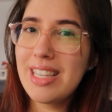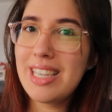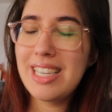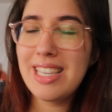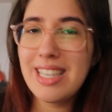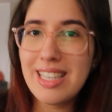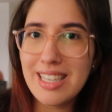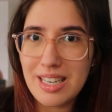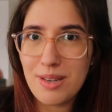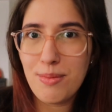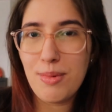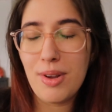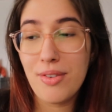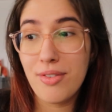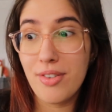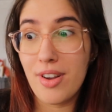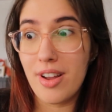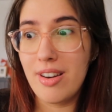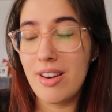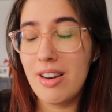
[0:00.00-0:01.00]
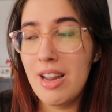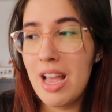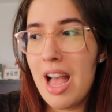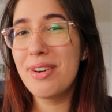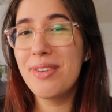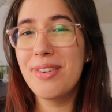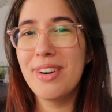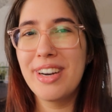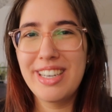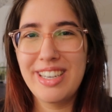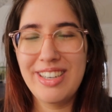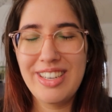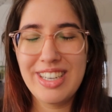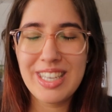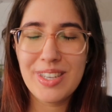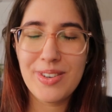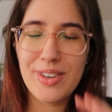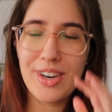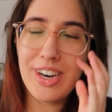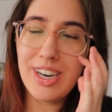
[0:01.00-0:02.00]
It's gonna be fun. We were
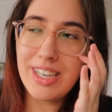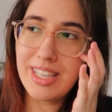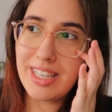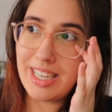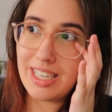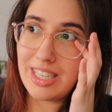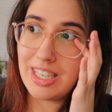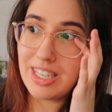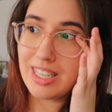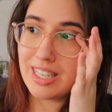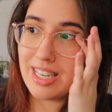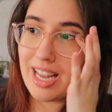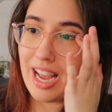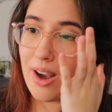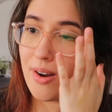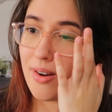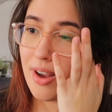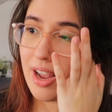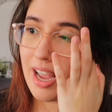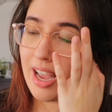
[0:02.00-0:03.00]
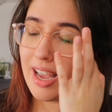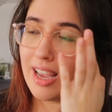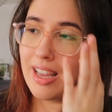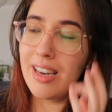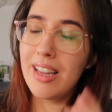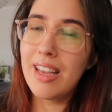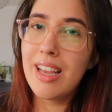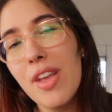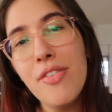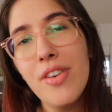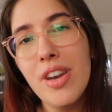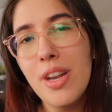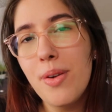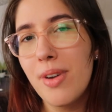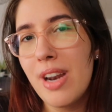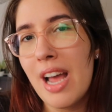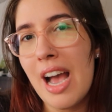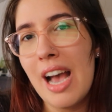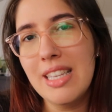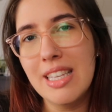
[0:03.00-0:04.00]
just rehearsing just now and if
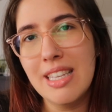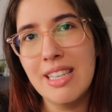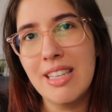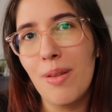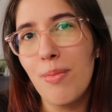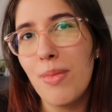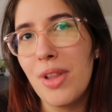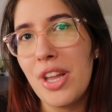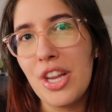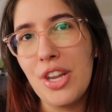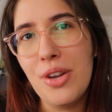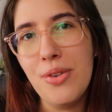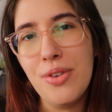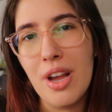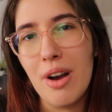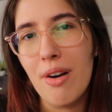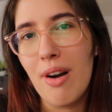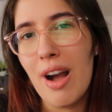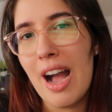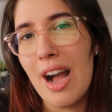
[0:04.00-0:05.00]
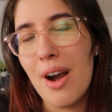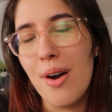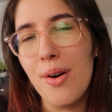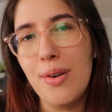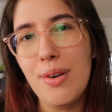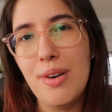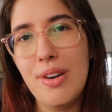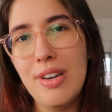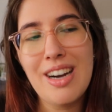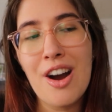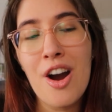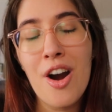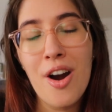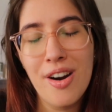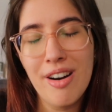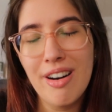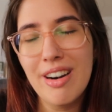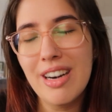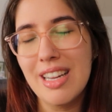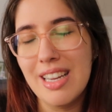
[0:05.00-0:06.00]
anyone has a sibling, you know how
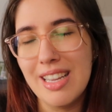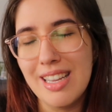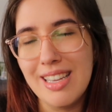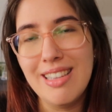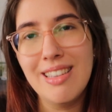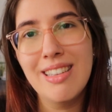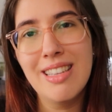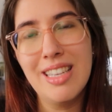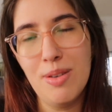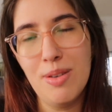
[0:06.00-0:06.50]
hard it is